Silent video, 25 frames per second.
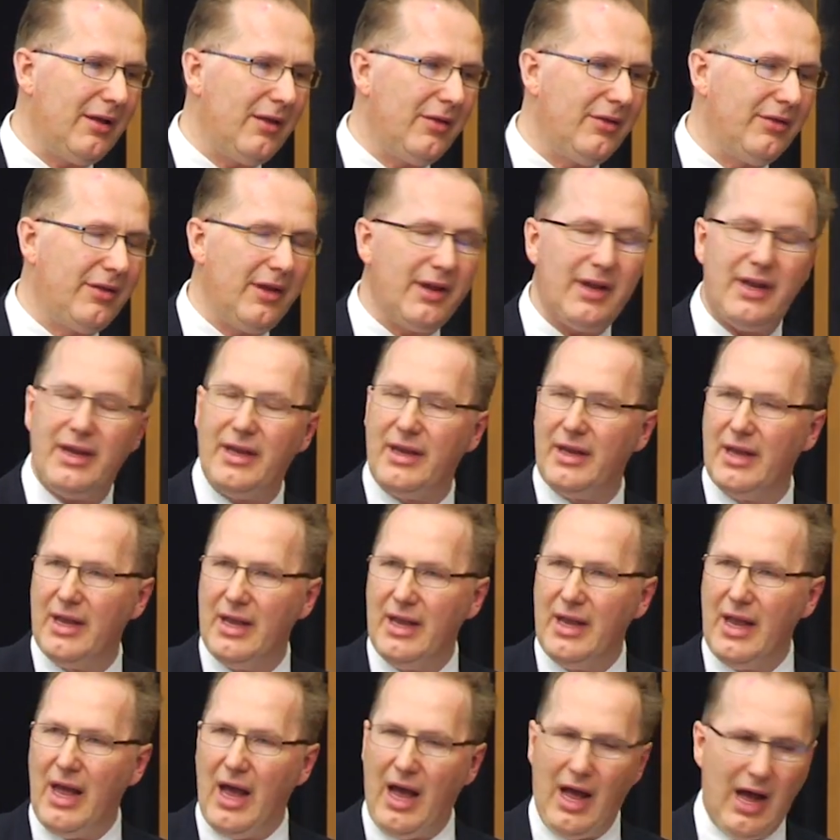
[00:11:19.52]
the
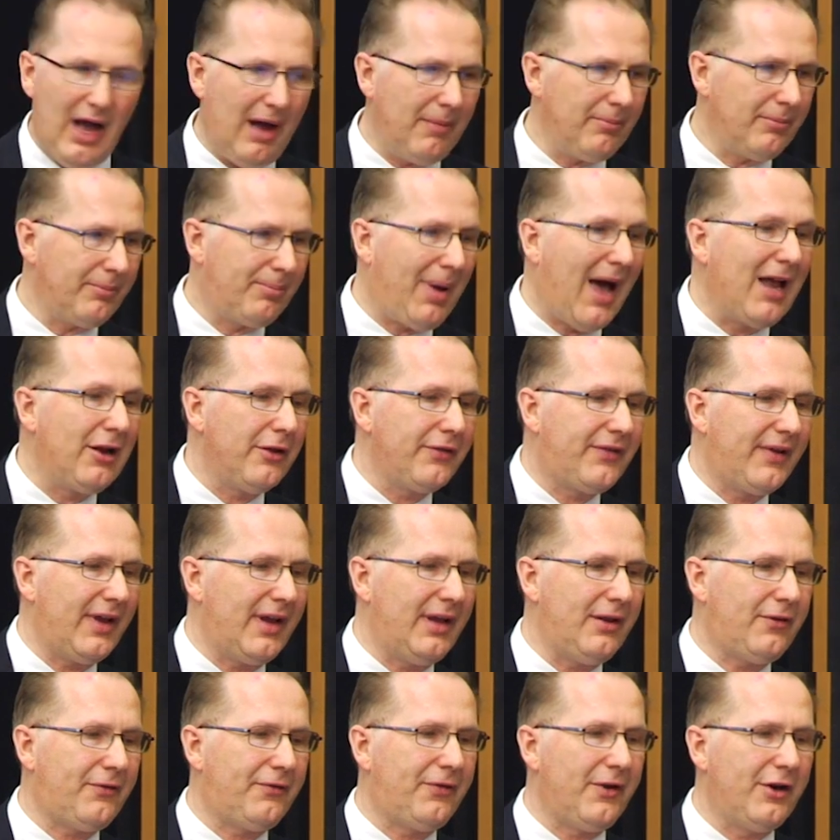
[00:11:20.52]

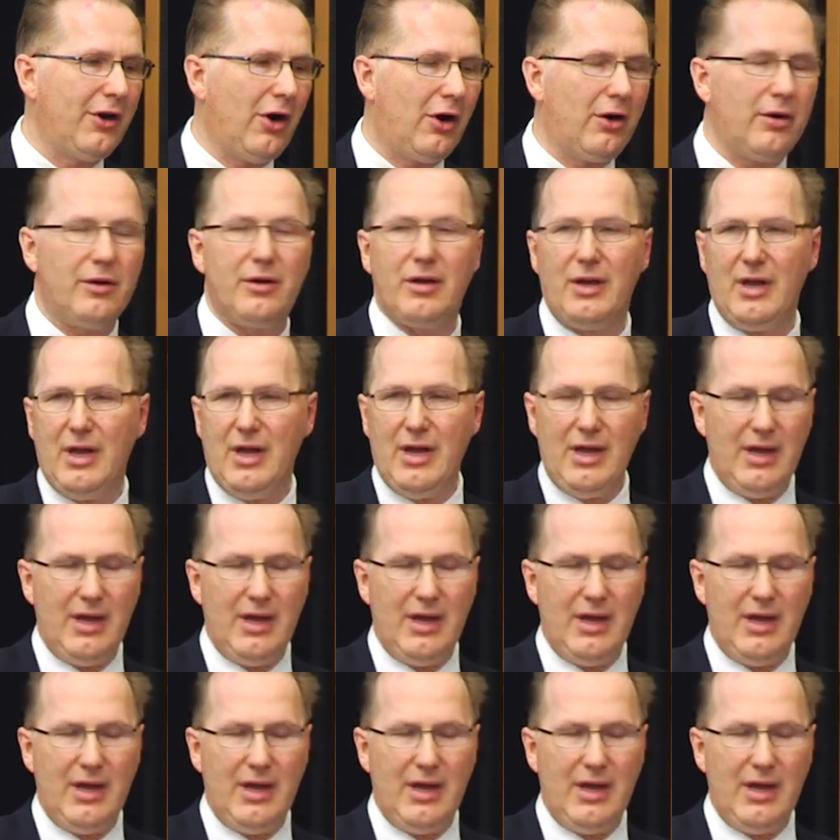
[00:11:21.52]
penalties for not